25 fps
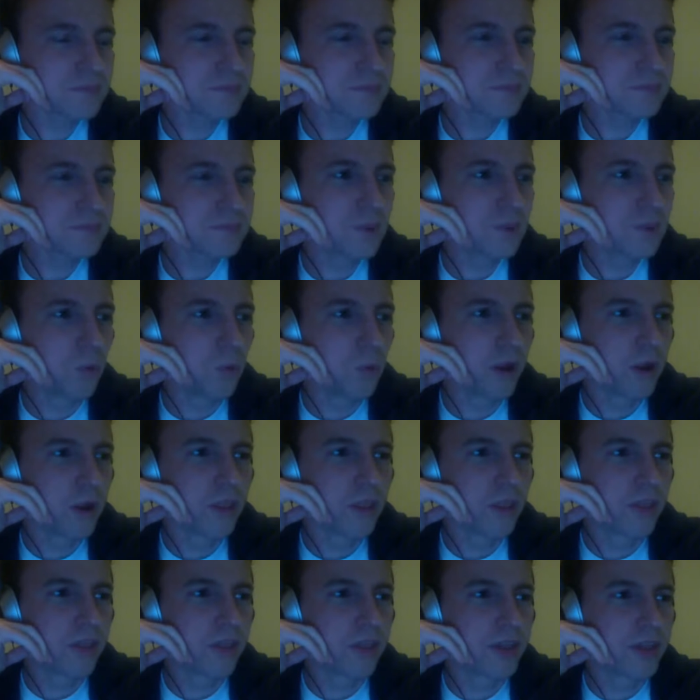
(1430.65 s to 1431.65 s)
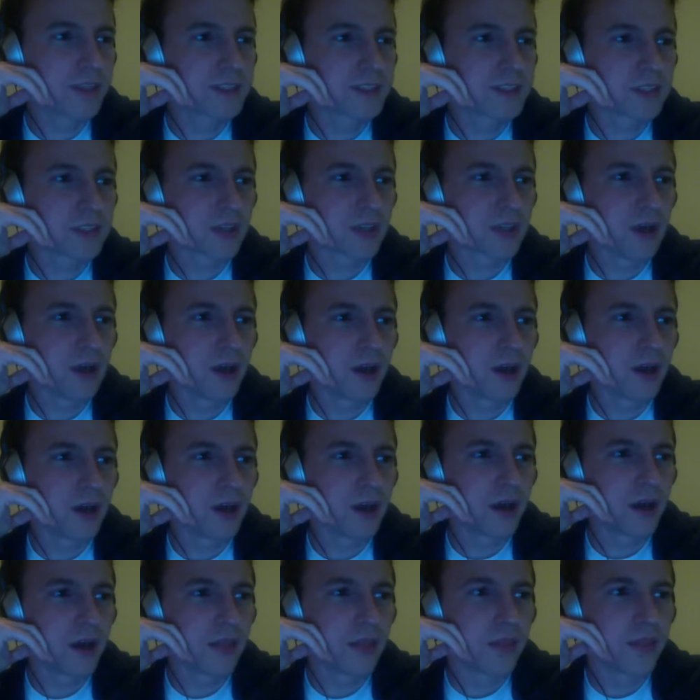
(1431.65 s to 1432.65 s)
one of the things
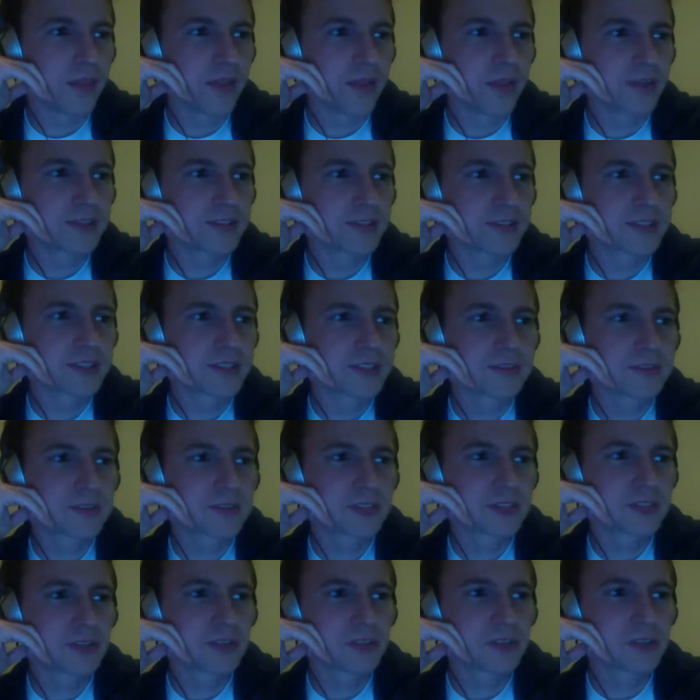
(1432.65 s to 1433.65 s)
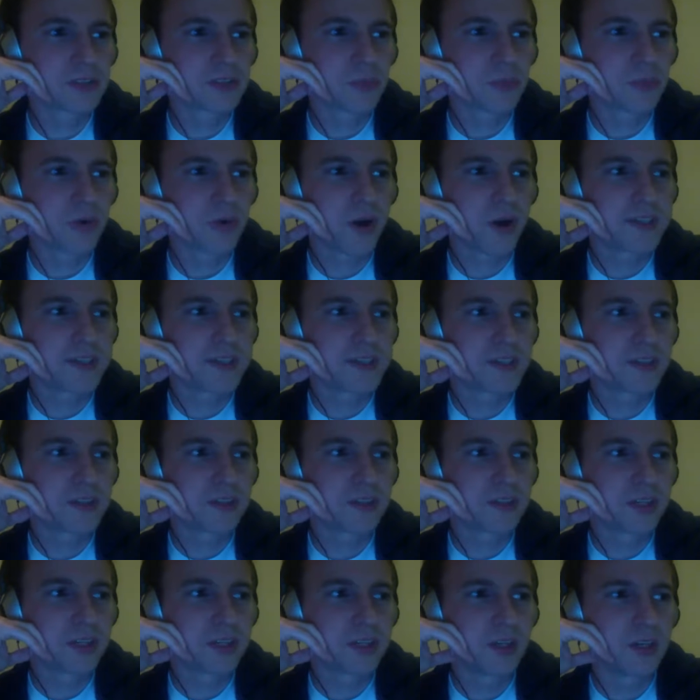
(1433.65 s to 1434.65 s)
that's
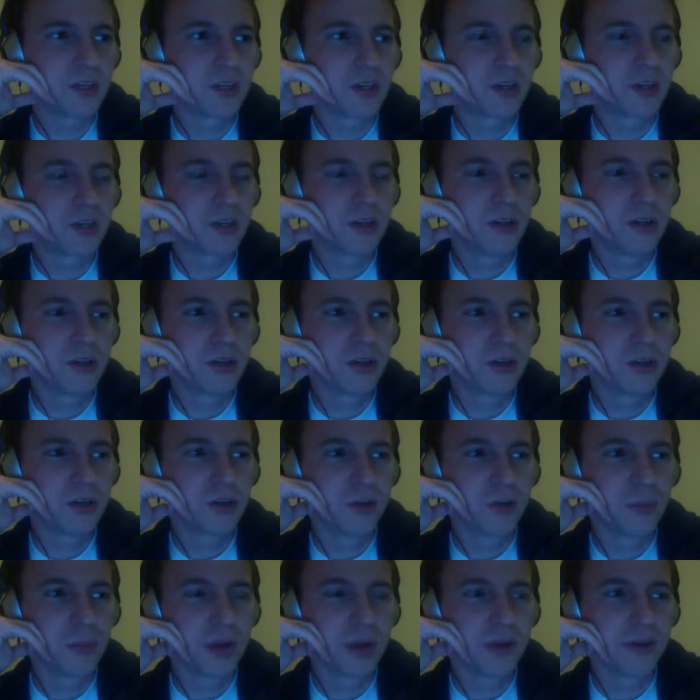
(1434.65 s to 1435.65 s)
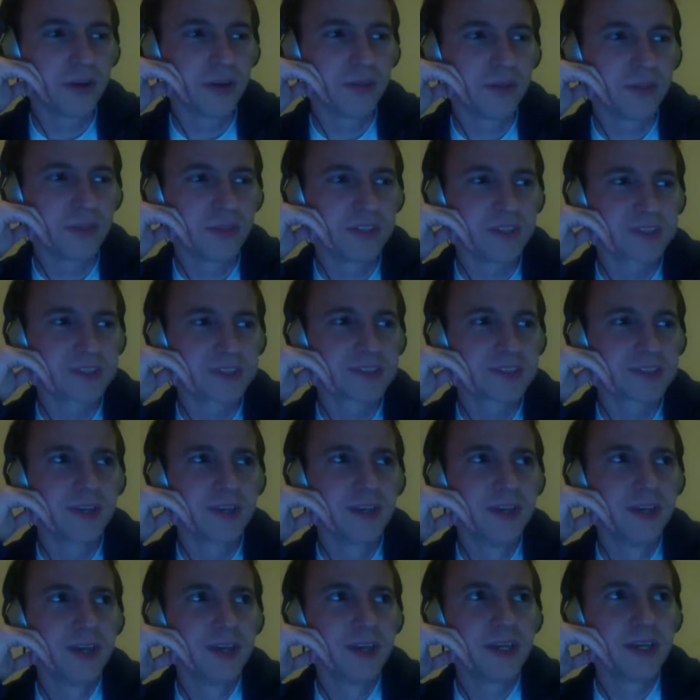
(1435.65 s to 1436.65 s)
surprisingly good about him is
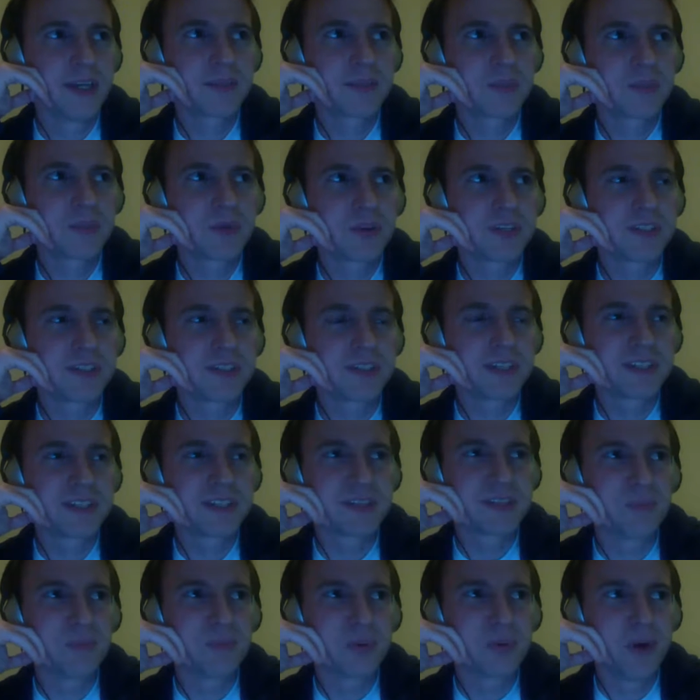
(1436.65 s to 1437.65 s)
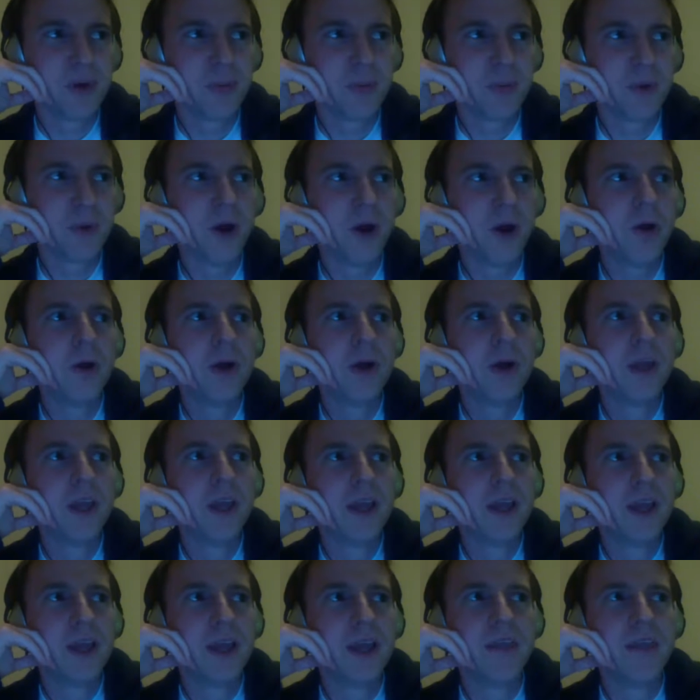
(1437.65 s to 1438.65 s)
he's a pretty decent promo
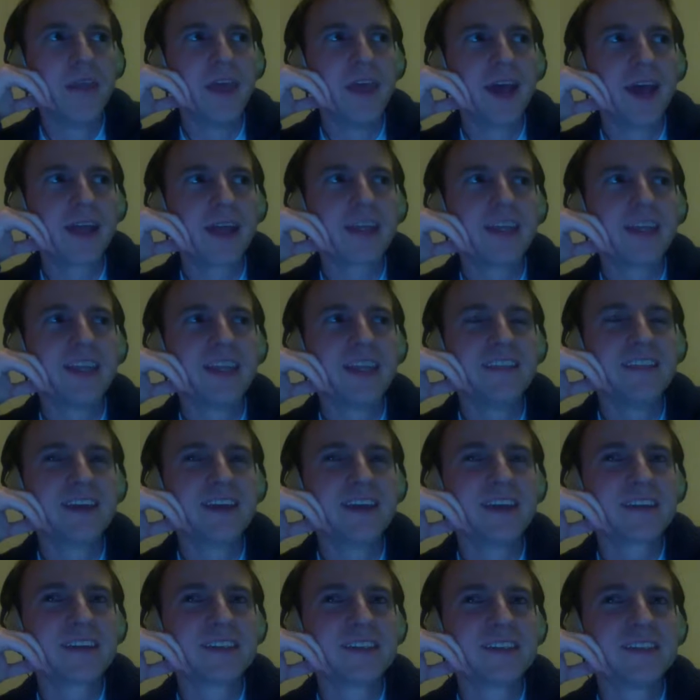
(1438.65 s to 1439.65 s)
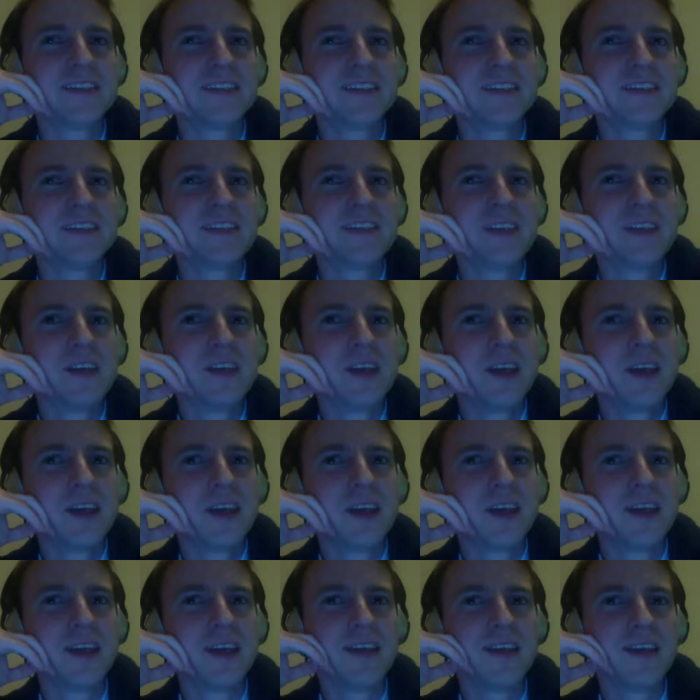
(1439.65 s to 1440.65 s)
in that
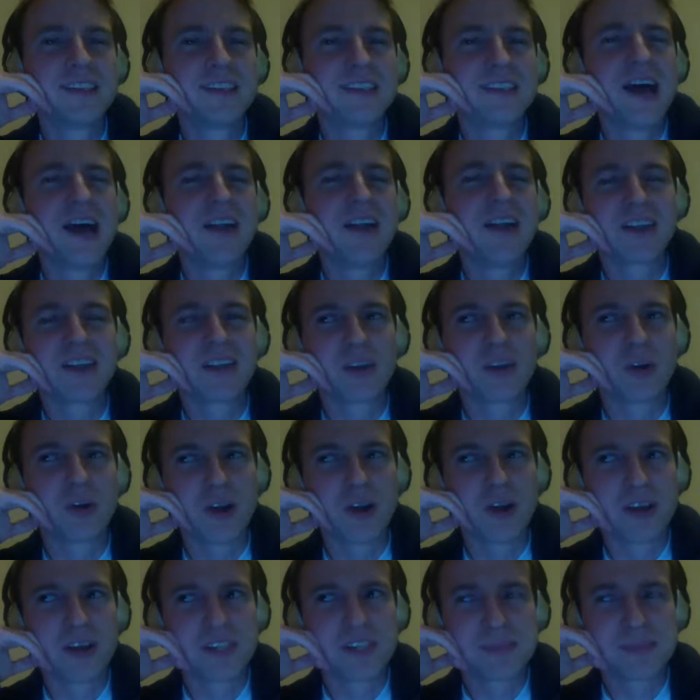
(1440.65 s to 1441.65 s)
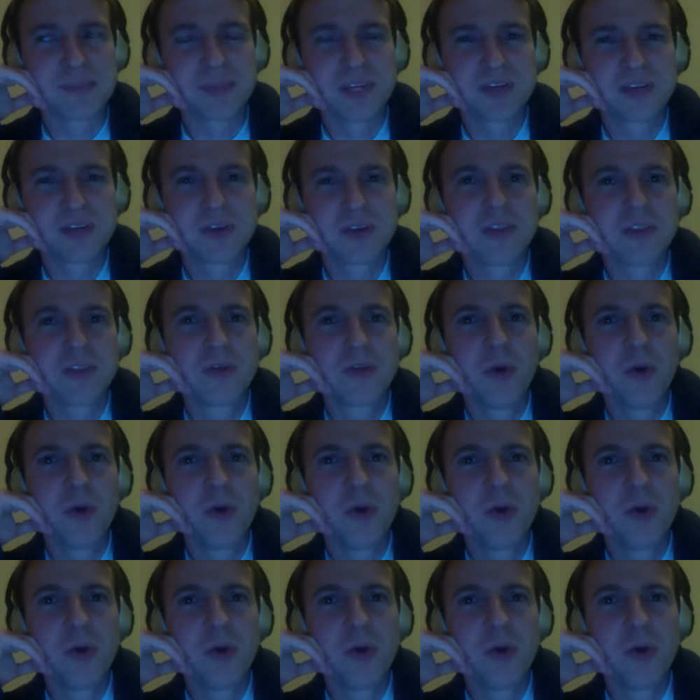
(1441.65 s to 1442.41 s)
he's not like the greatest speaker in the world, but